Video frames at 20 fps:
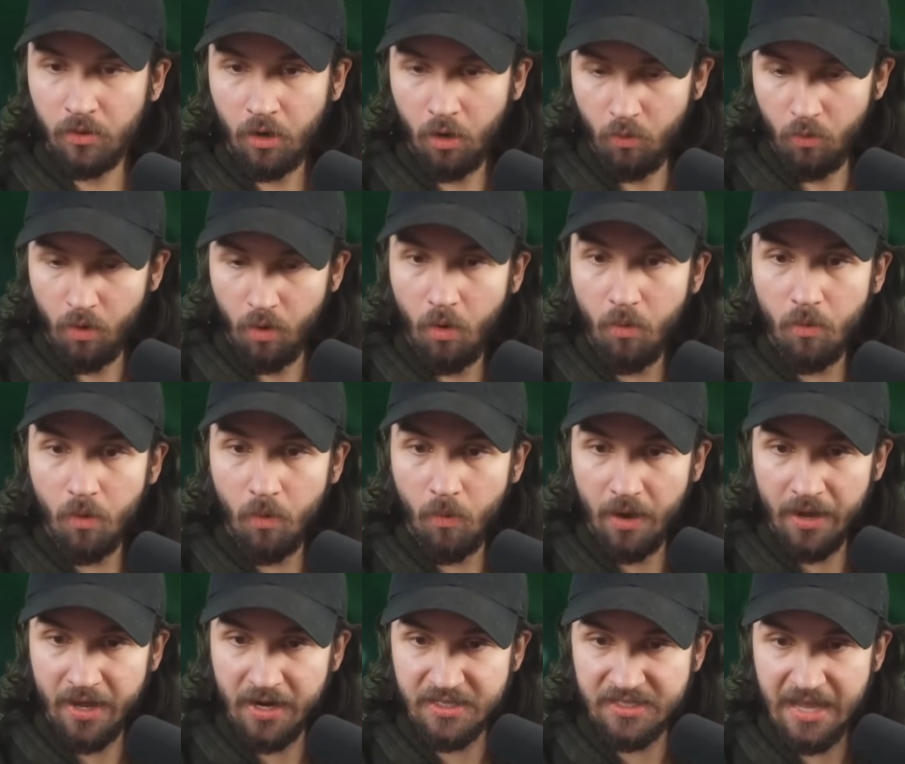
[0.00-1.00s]
Oh, oh, oh,
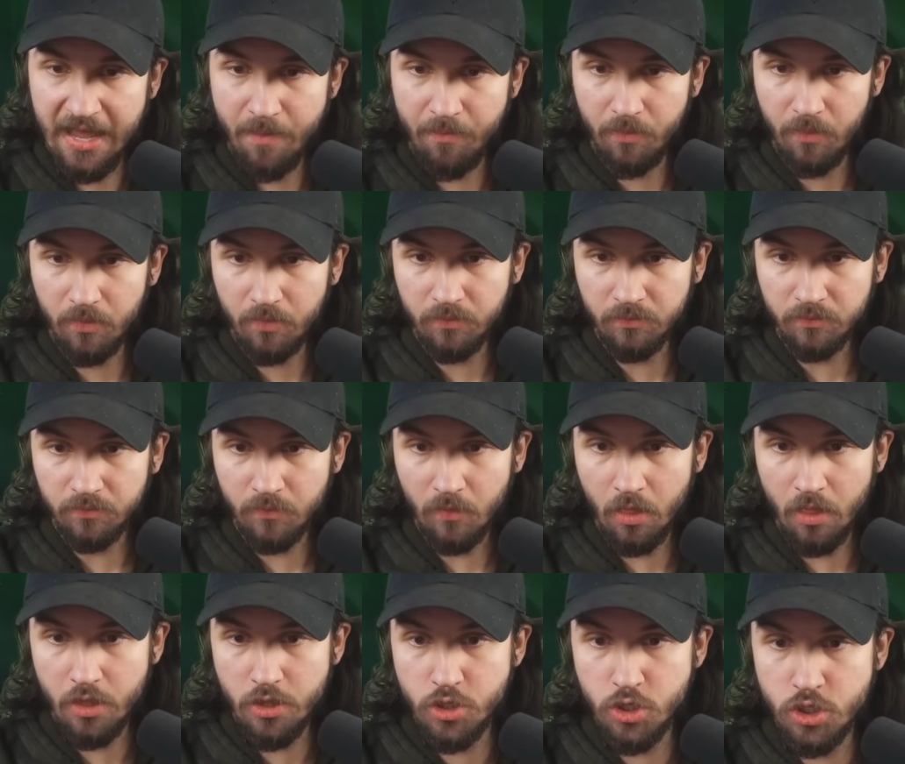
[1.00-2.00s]
I got a Zap.
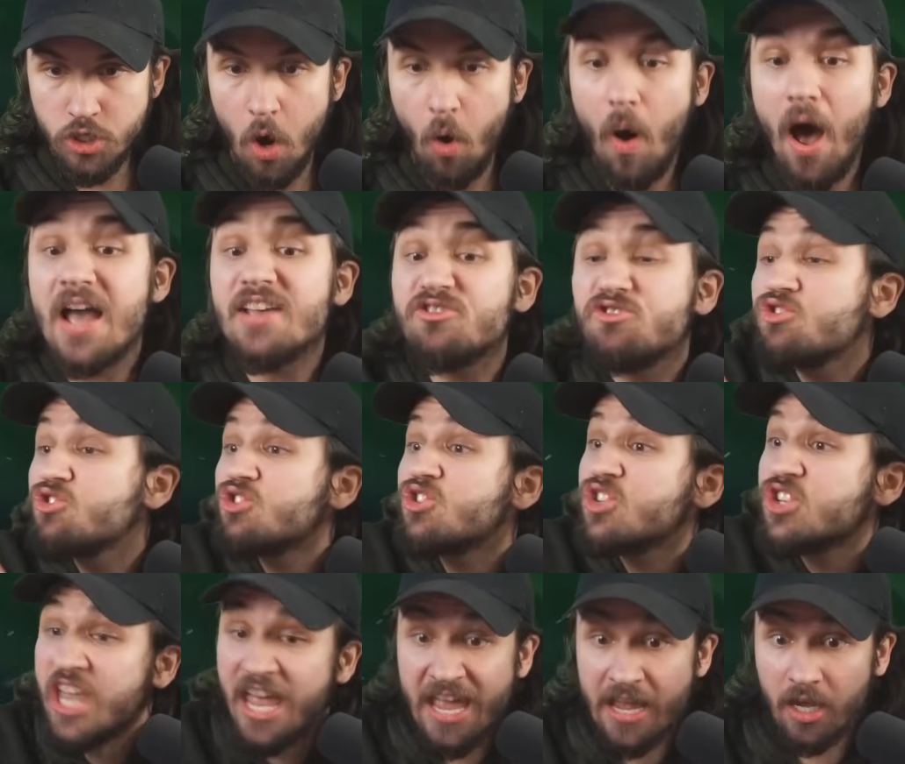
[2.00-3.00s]
Yo, I
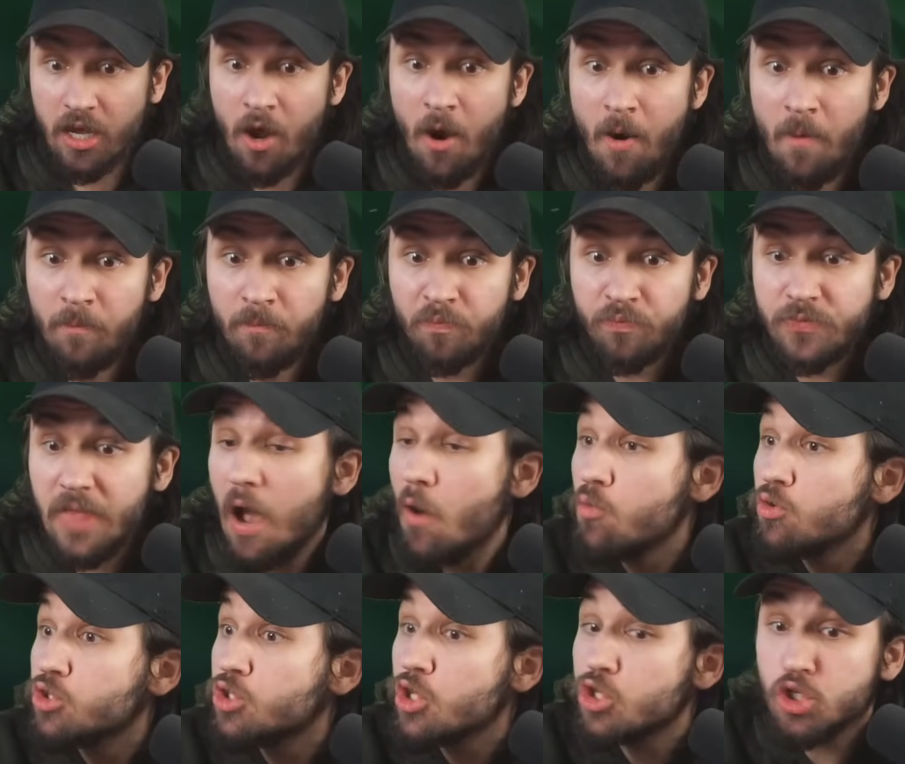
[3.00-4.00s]
stink. That
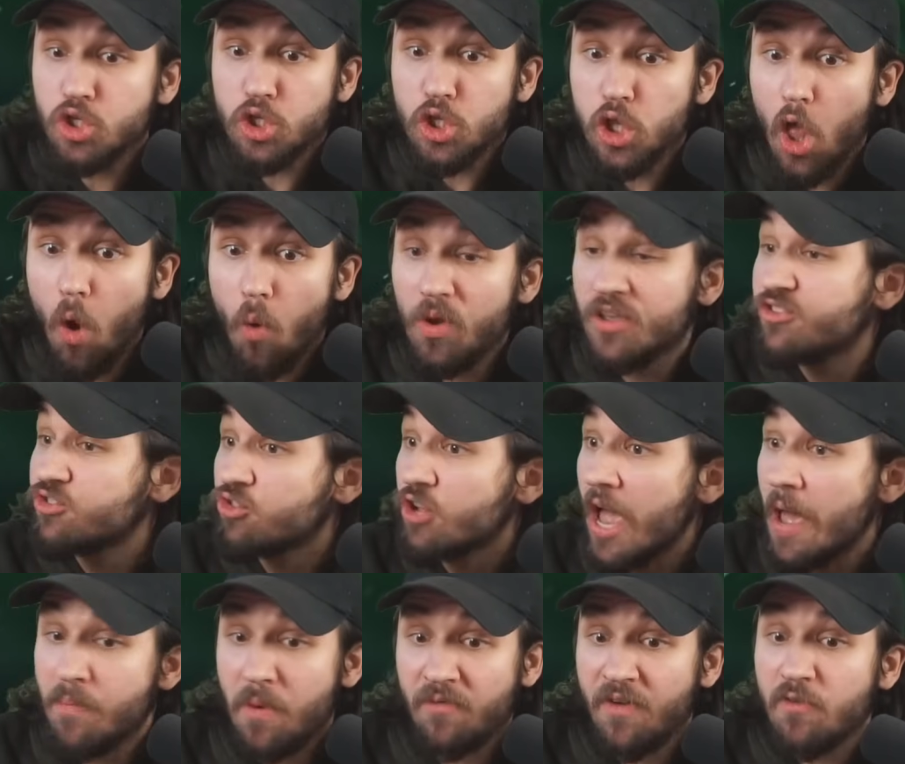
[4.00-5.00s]
was the slowest
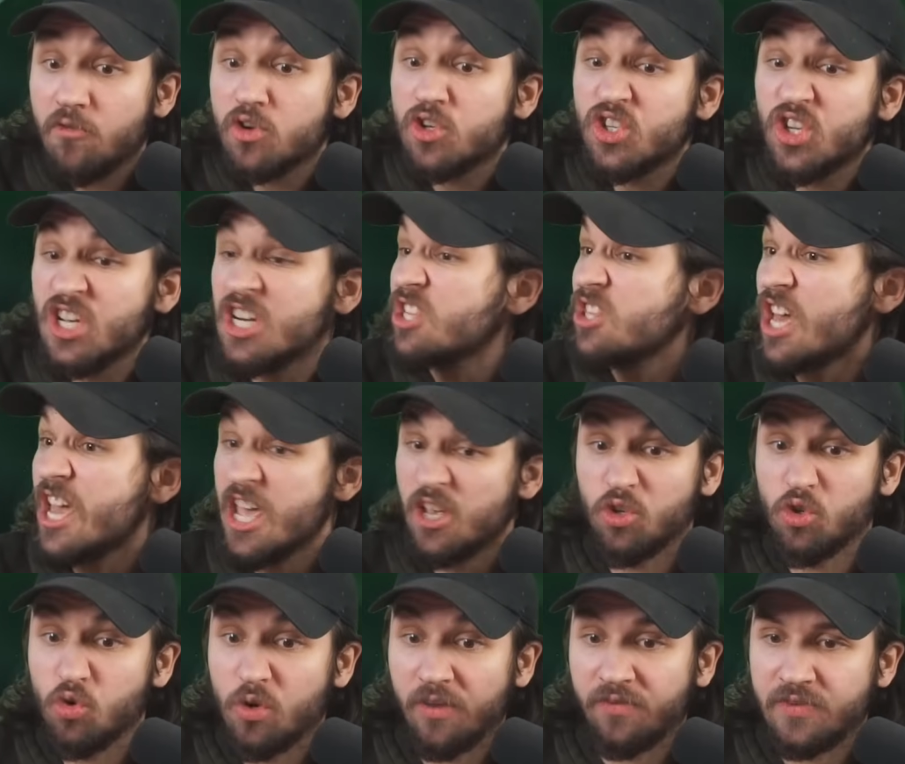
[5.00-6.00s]
Zap I've ever seen in the
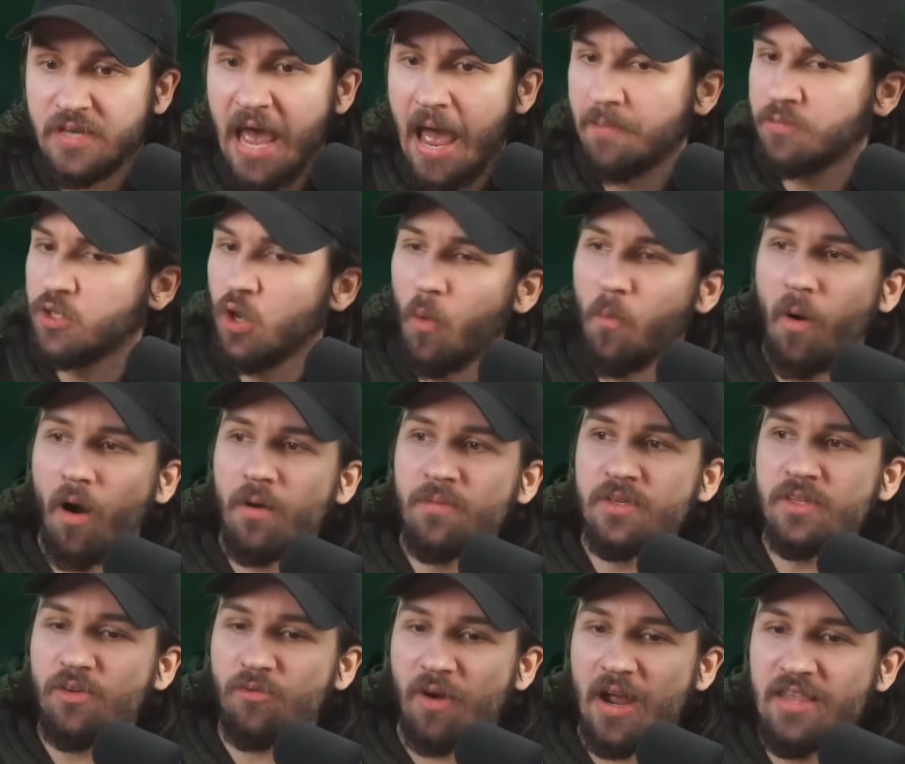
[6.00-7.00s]
history of Zaps. Yo,
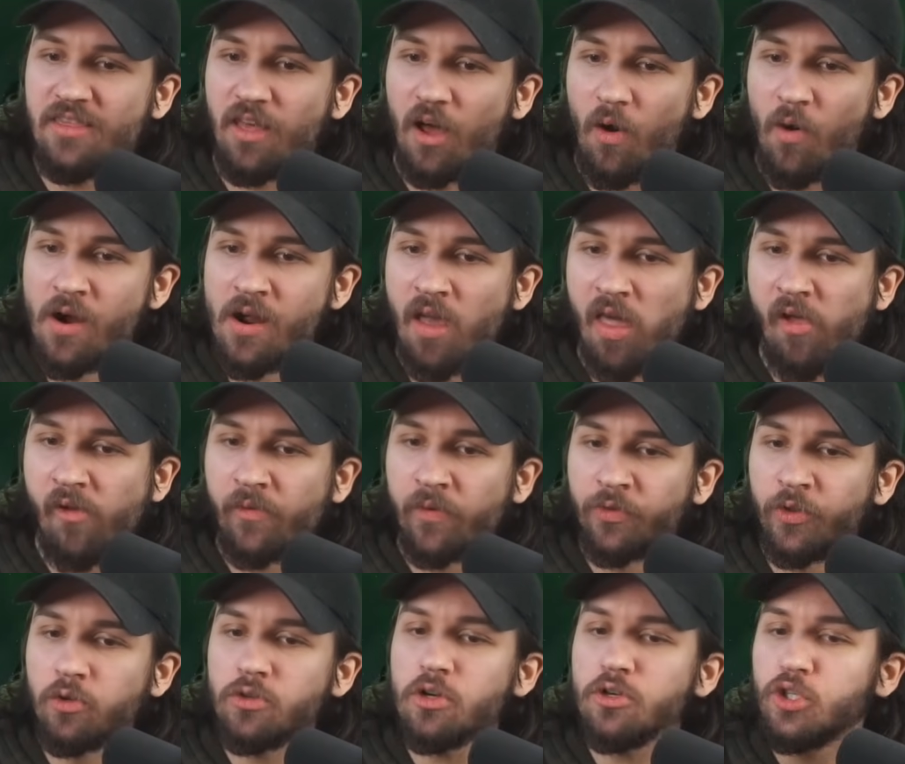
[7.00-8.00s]
Barb's on the right, though.
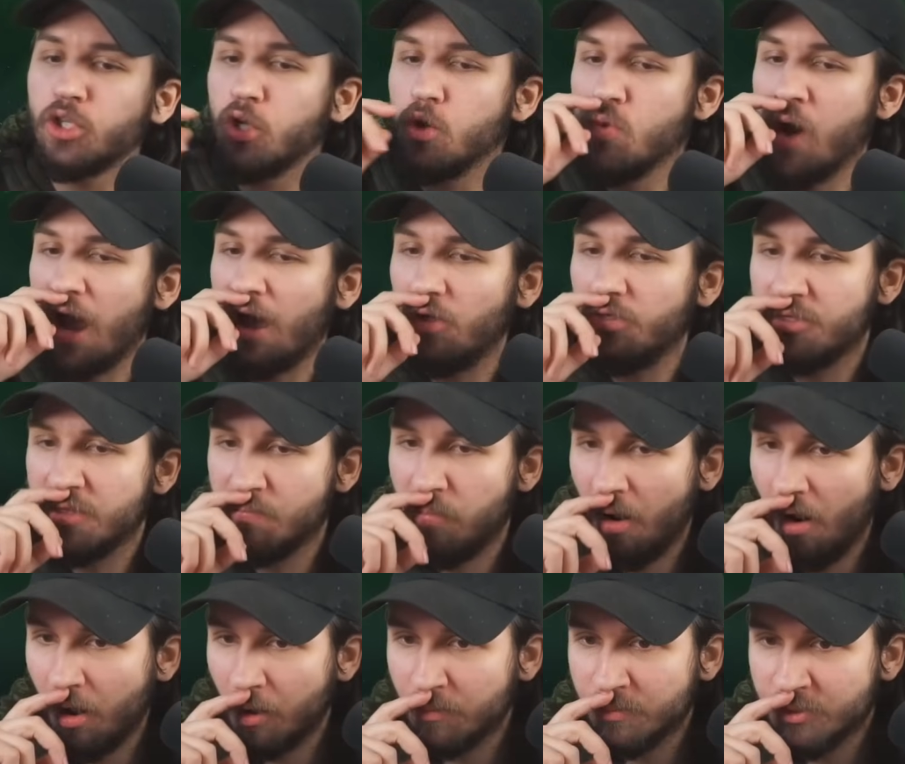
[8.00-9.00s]
Those are two healthy
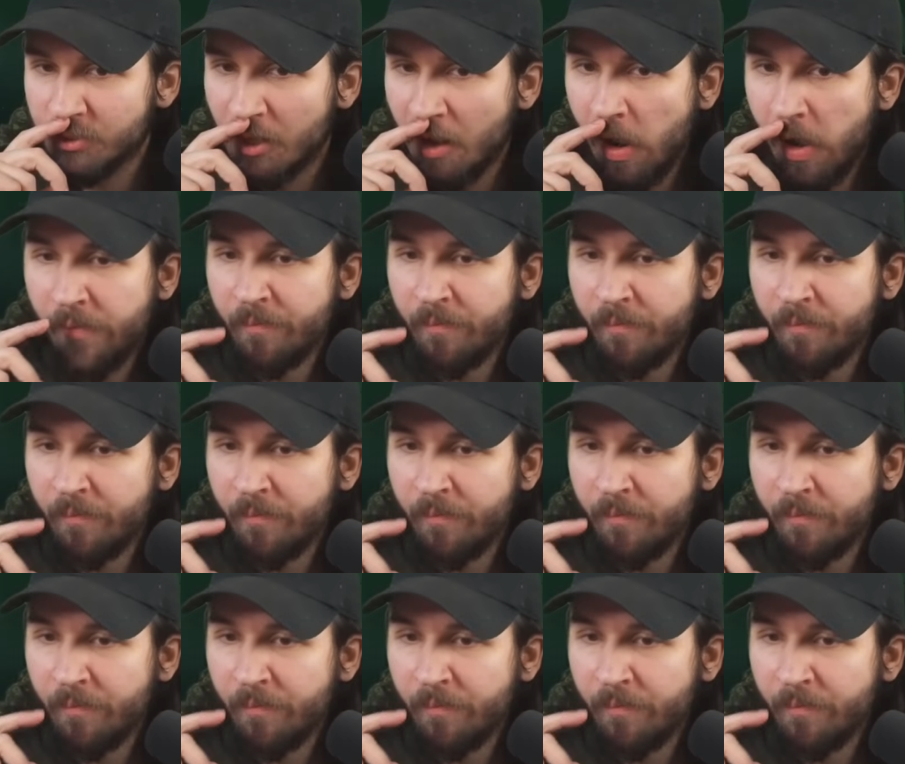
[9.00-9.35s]
Barbs.